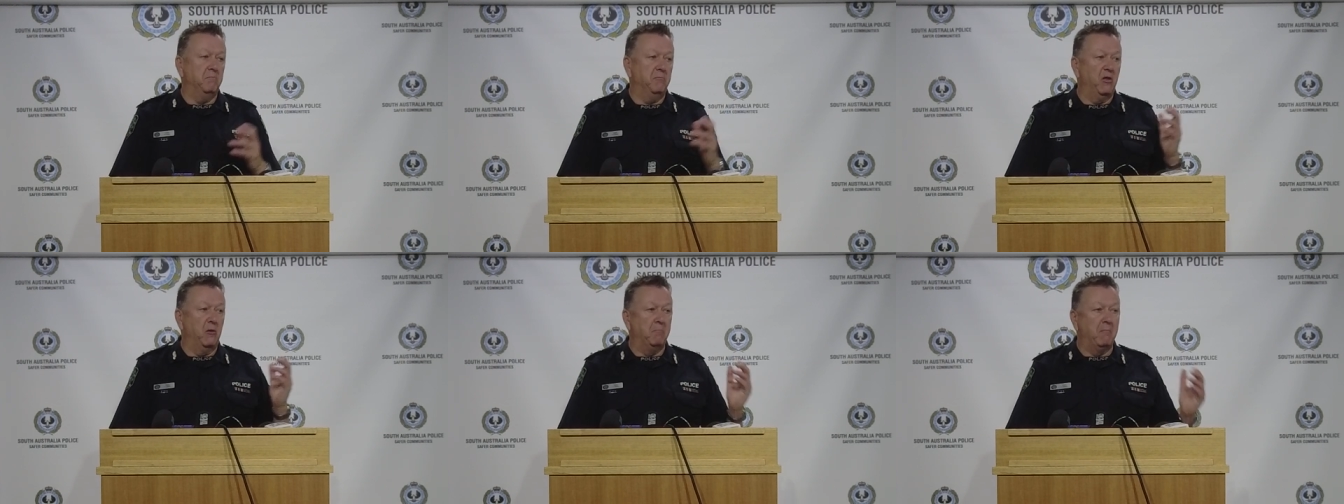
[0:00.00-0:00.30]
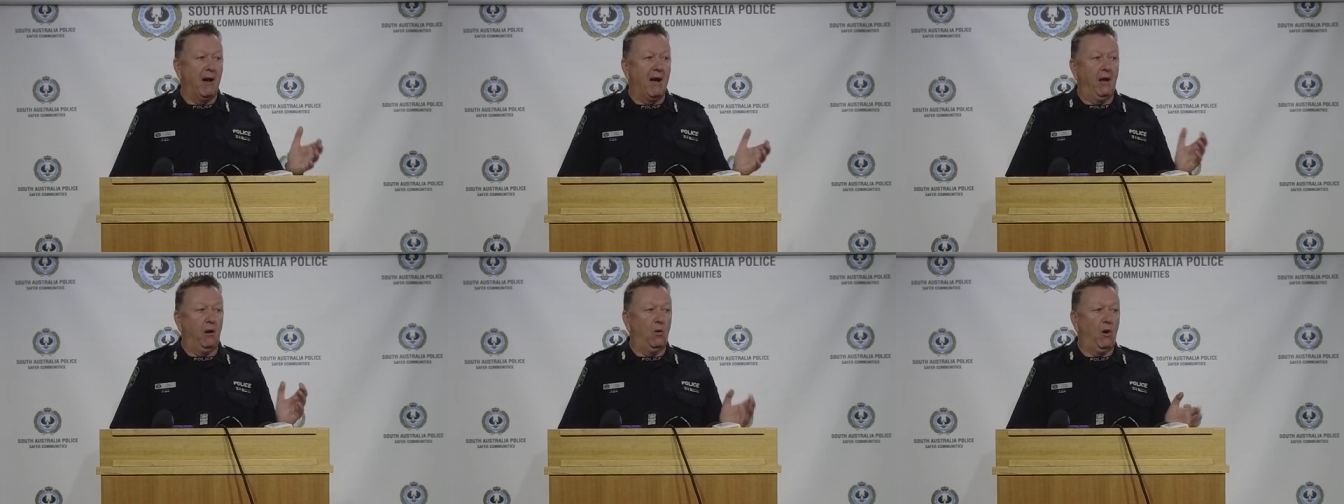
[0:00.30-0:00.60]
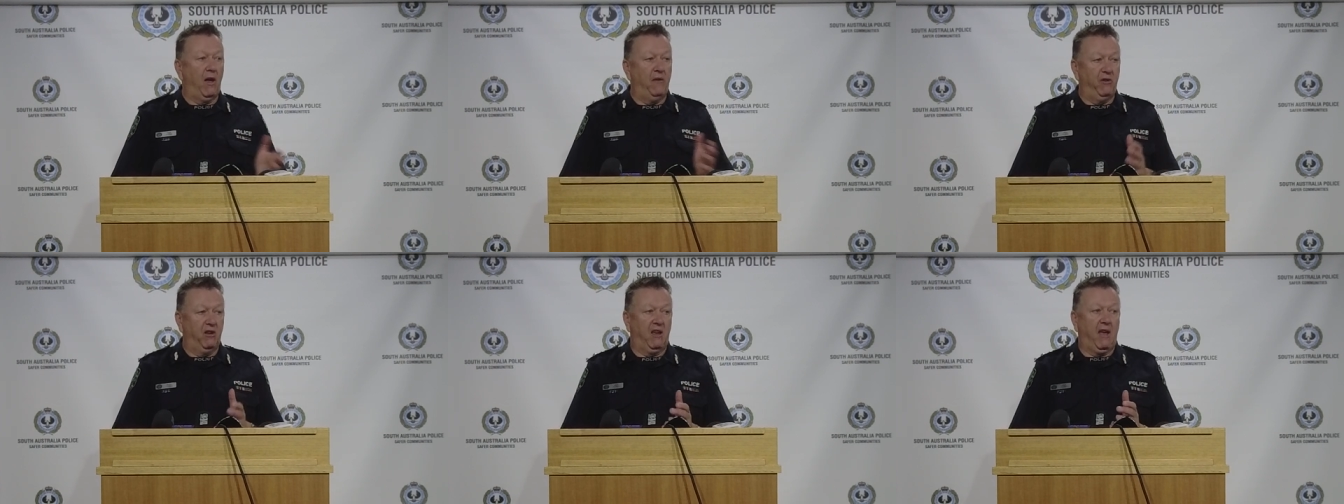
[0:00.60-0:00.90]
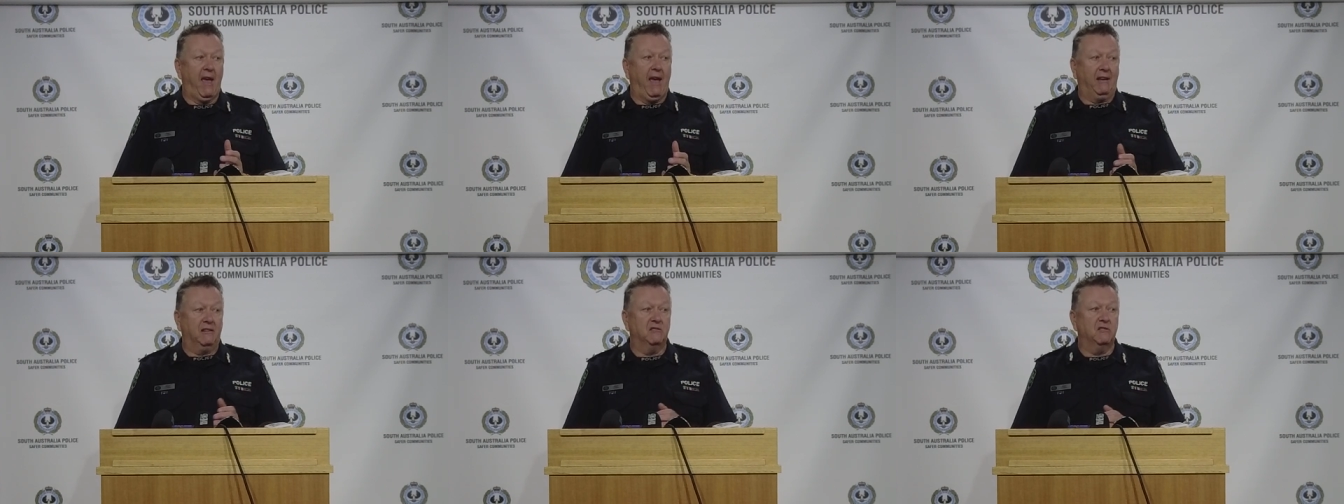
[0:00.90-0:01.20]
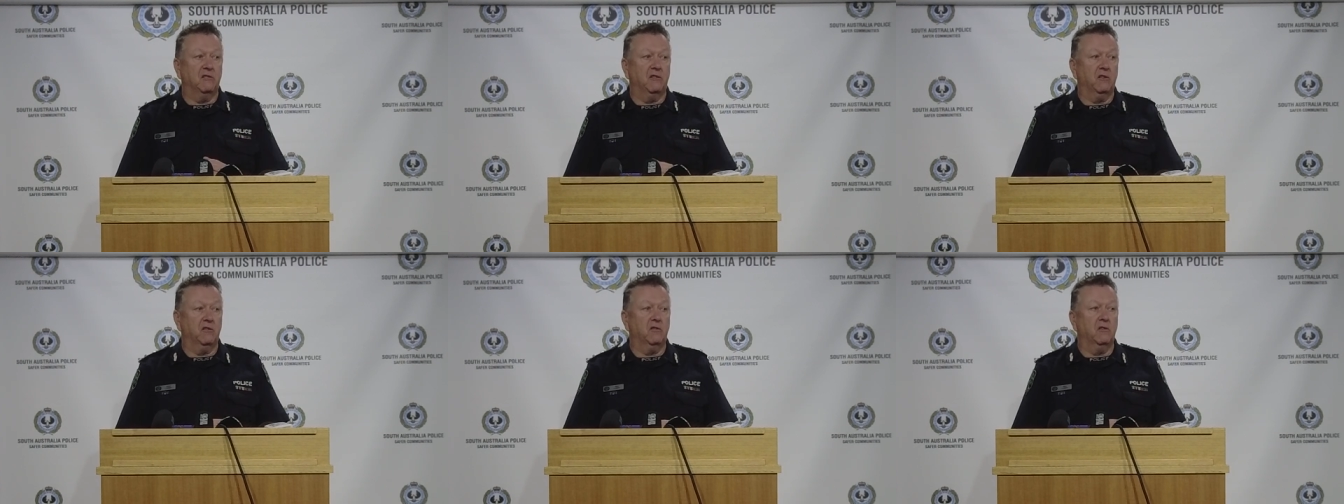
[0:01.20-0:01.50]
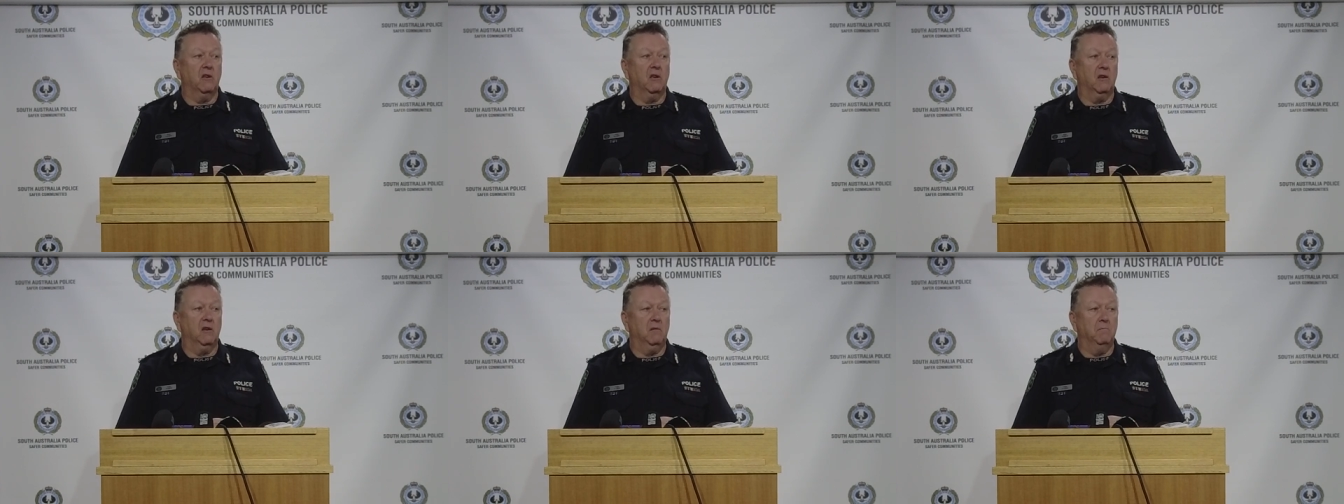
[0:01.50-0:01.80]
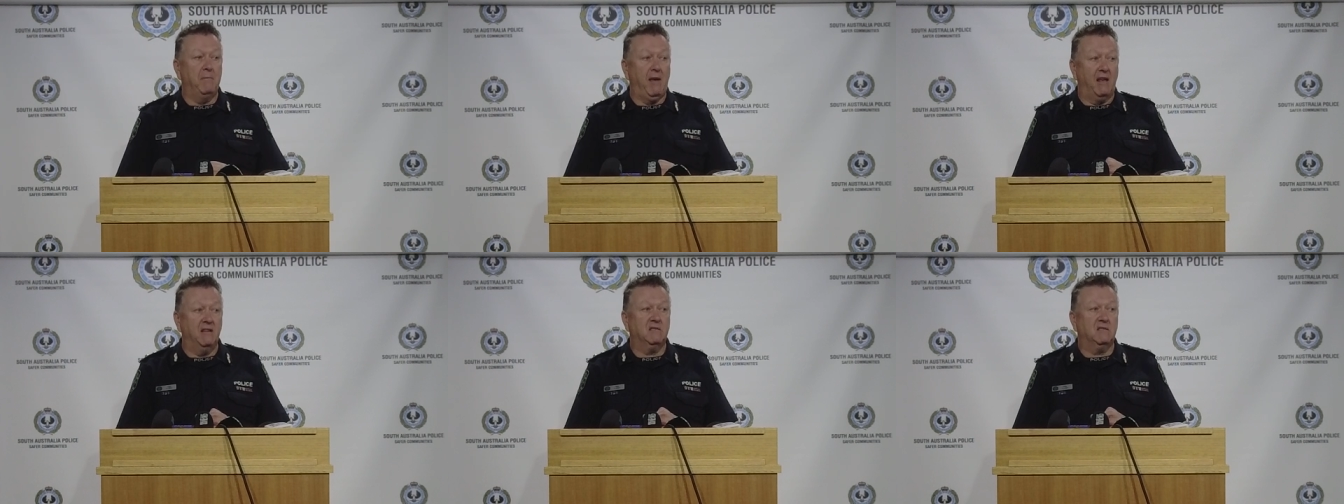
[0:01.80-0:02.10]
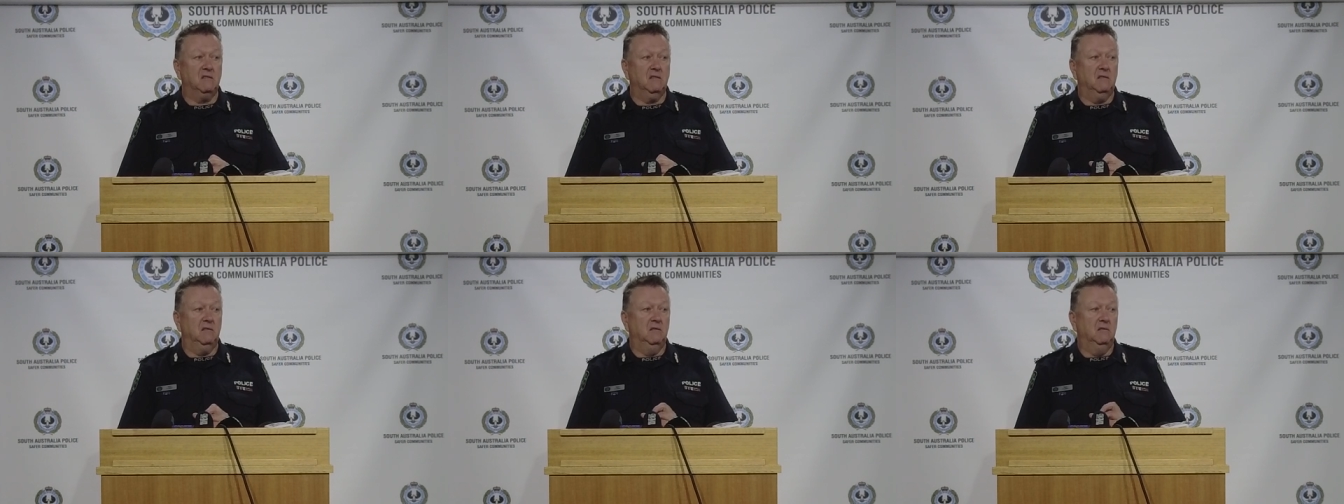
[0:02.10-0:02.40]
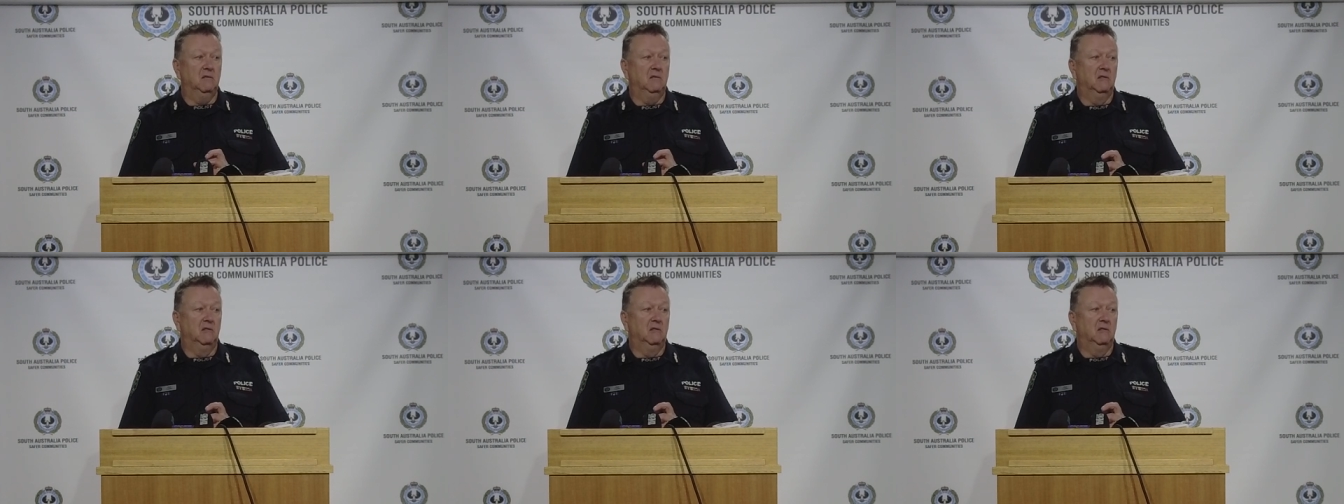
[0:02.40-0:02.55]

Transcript: the male having exited the Mazda.